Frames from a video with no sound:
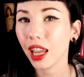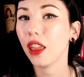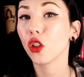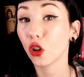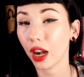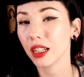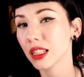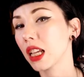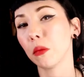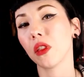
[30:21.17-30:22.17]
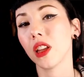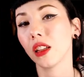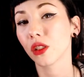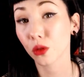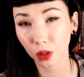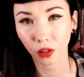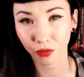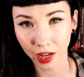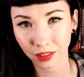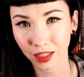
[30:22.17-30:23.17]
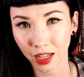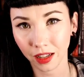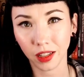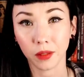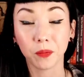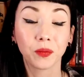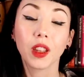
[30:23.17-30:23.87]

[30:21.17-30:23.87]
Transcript: in the grand scheme of things is really fascinating.